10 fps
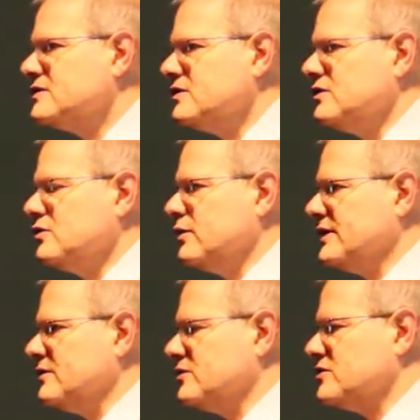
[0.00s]
to,
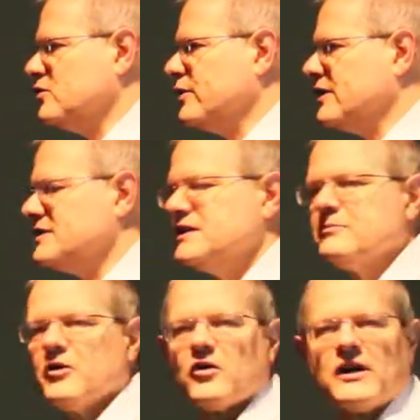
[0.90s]
win, to WinRT
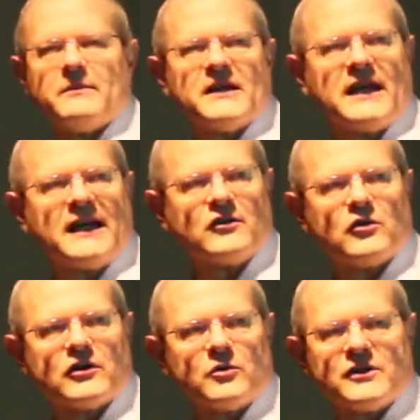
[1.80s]
programming and
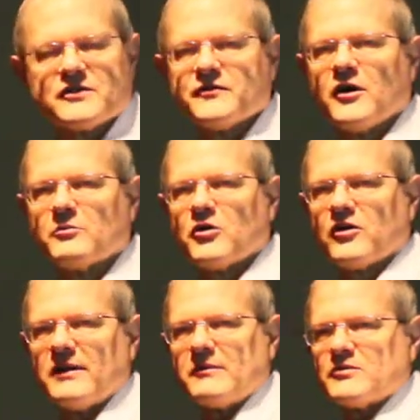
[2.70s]
or to Windows Phone
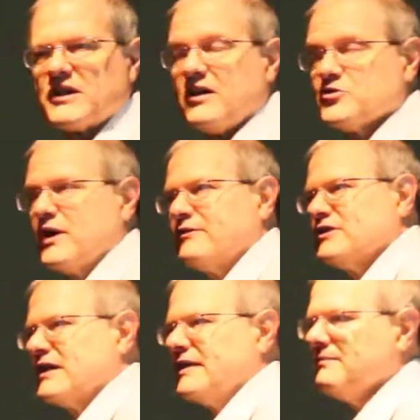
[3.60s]
programming, which I also
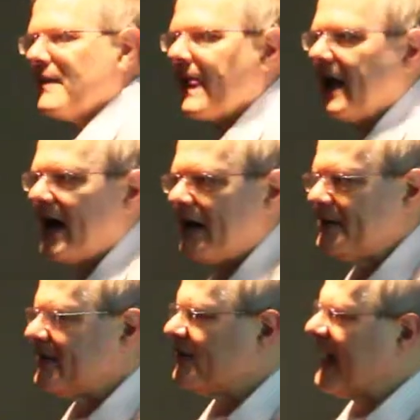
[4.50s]
haven't done. How
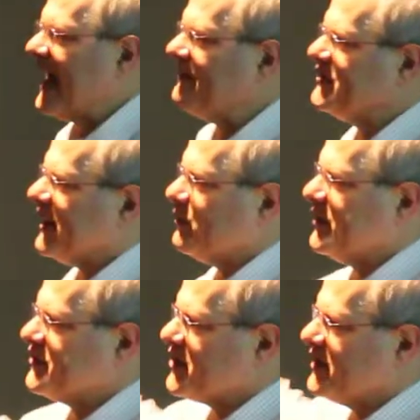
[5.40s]
many here have done
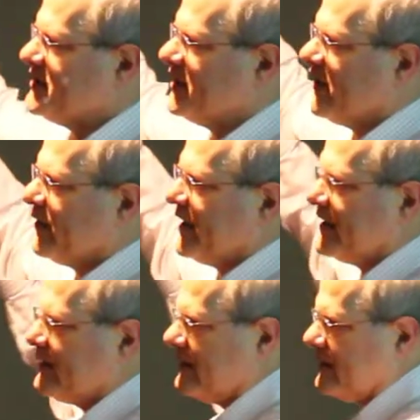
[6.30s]
Windows RT already
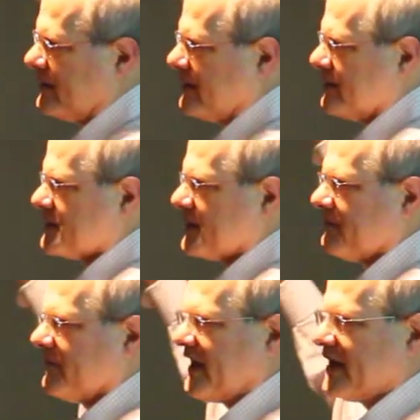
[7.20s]
in
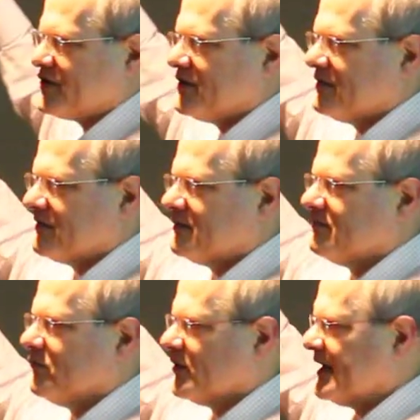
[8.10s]
some fashion?
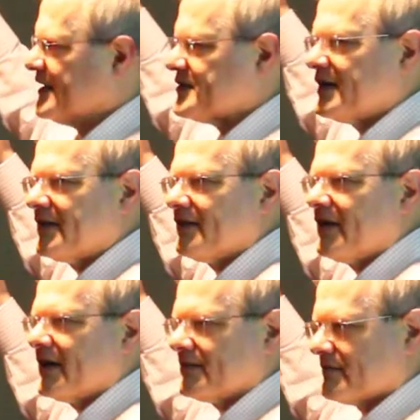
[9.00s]
More hands than I
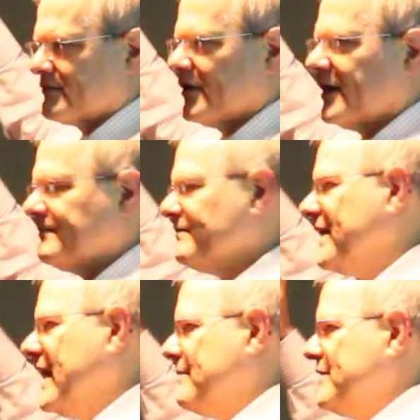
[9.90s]
thought. Good.
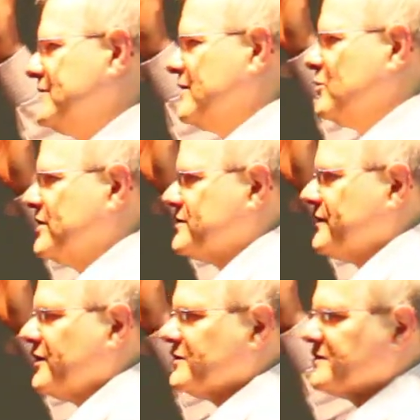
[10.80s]
How many have done Windows
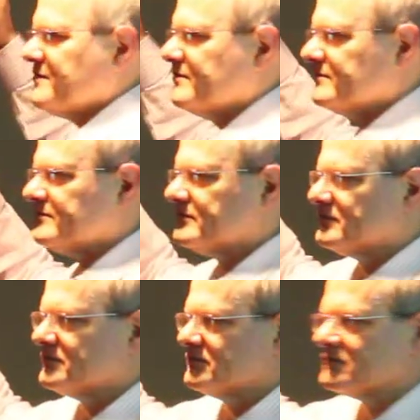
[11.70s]
Phone
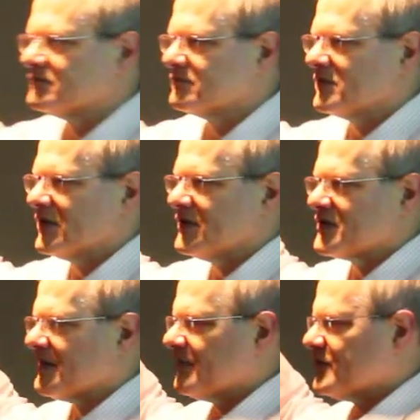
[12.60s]
in
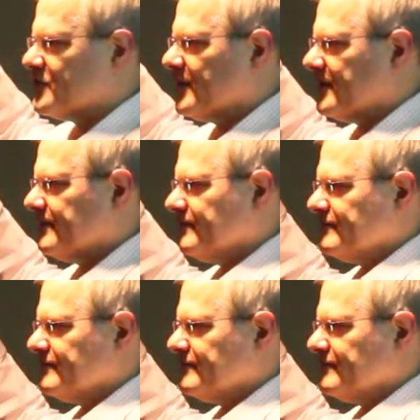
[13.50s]
some version or another?